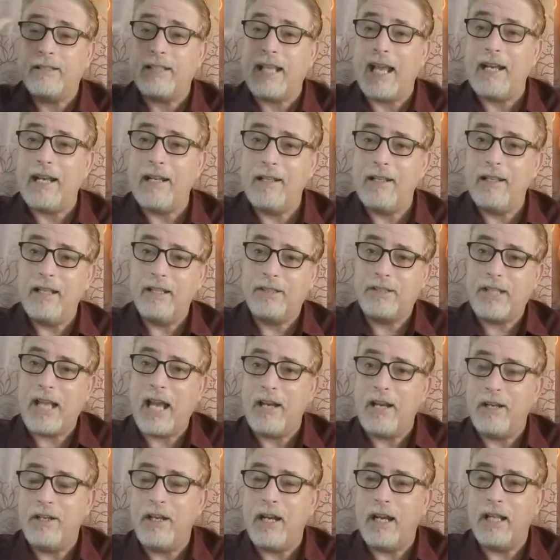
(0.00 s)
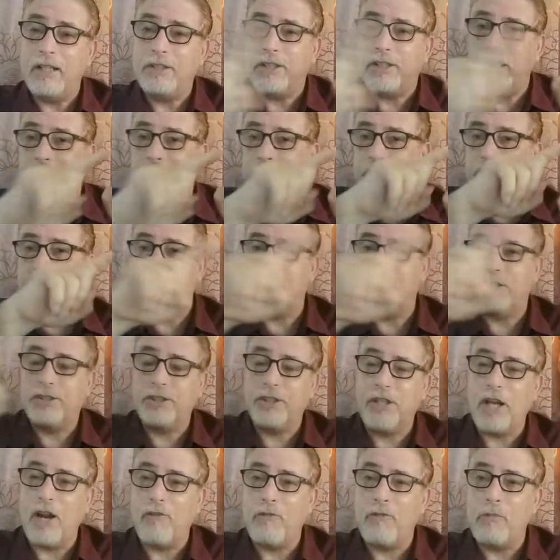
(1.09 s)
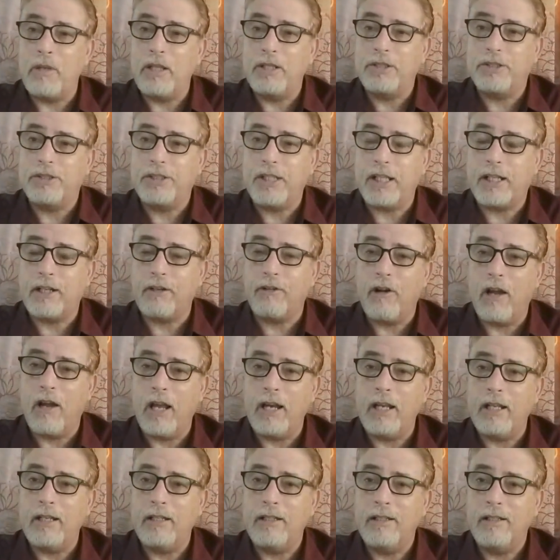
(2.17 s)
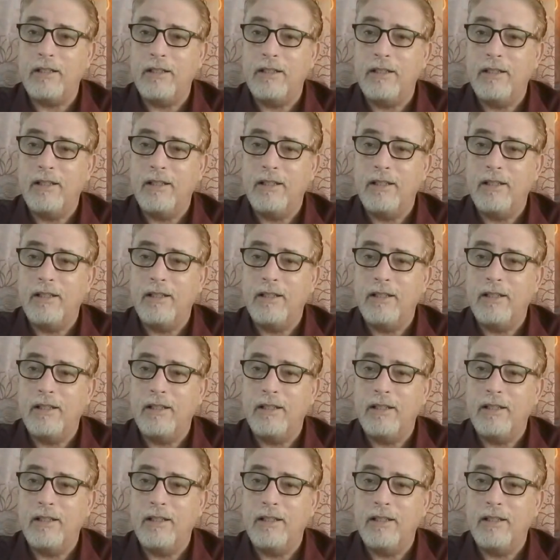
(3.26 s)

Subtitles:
And it's got a United States government sticker on it.